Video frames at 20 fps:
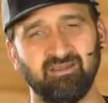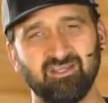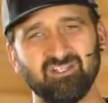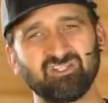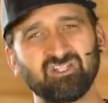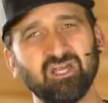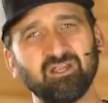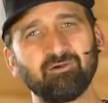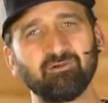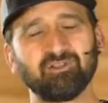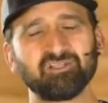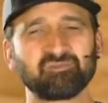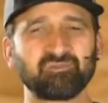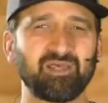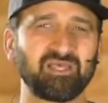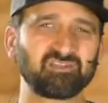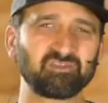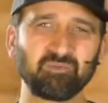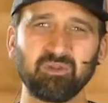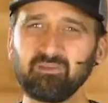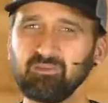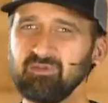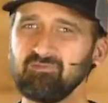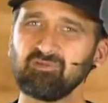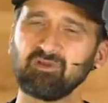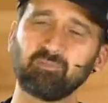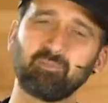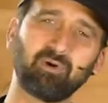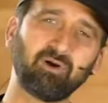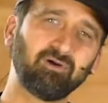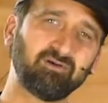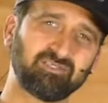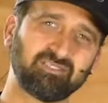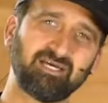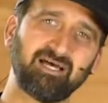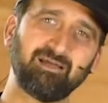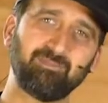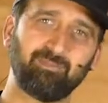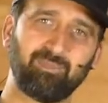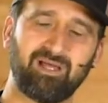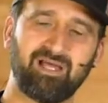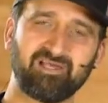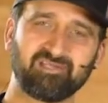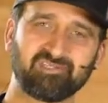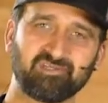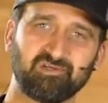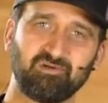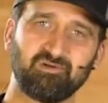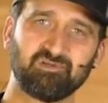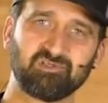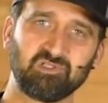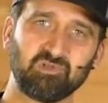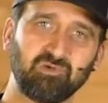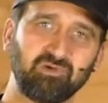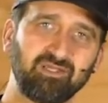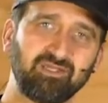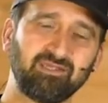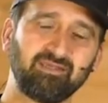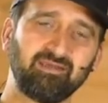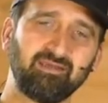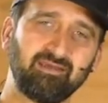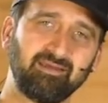a generalist pastor, maybe even a part-time pastor who's learning